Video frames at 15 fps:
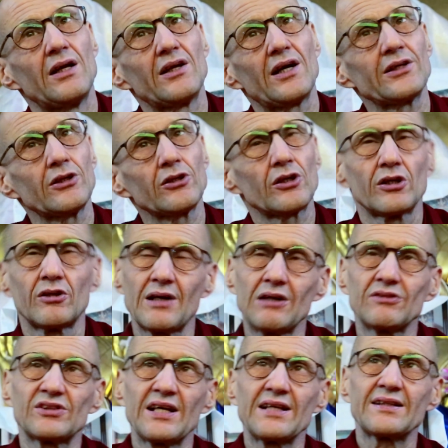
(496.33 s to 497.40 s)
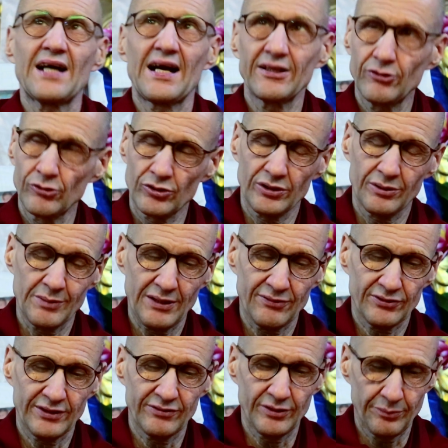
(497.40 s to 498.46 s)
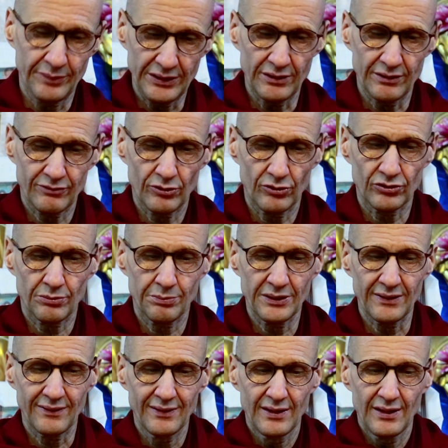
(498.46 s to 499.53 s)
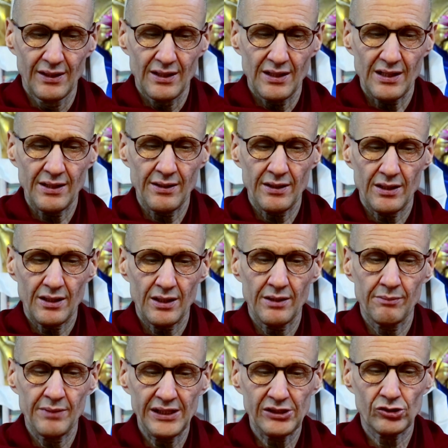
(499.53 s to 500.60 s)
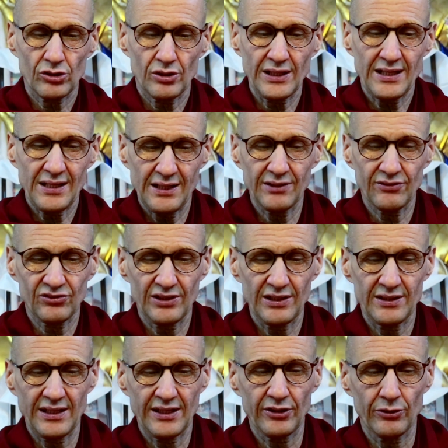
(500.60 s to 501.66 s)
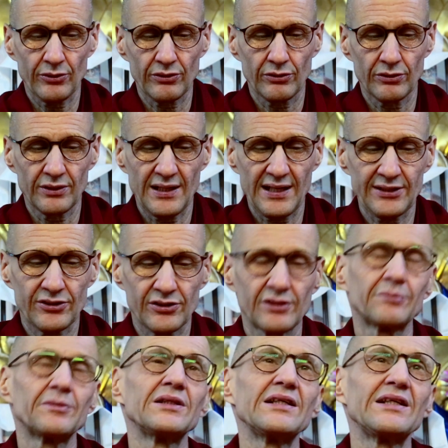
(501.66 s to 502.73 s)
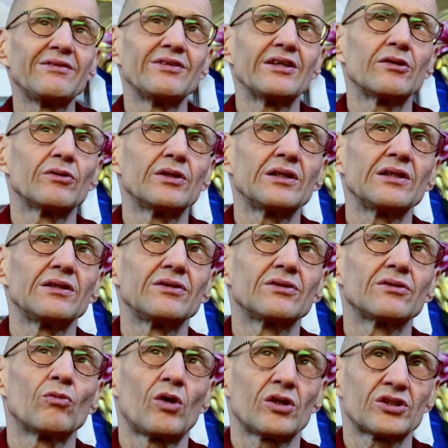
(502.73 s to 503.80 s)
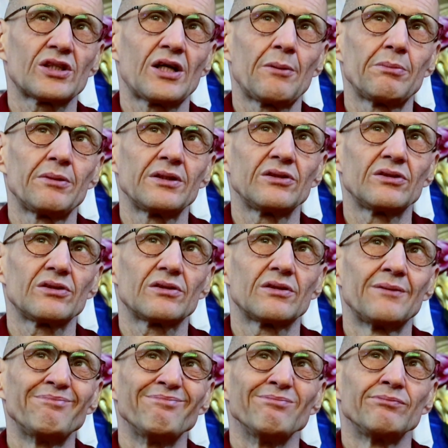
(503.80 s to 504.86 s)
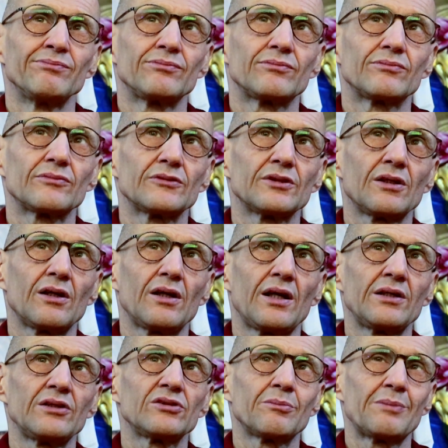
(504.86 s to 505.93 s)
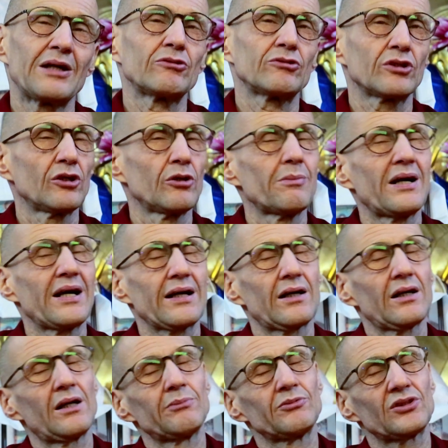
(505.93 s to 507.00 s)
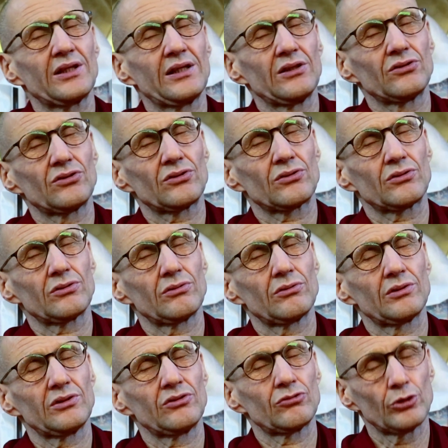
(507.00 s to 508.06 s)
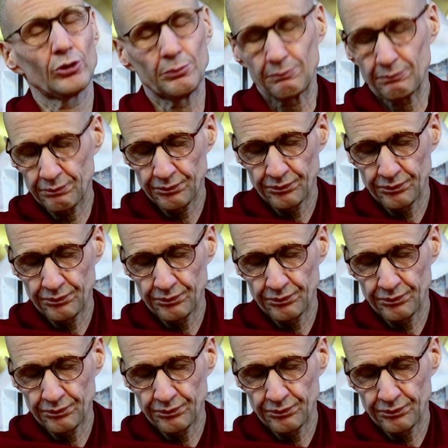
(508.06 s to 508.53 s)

I don't go around saying thank you to him after every meal, of course, but I make sure I kind of say thank you and good night to him in the evening when he's washed up and is about to go back upstairs to his room.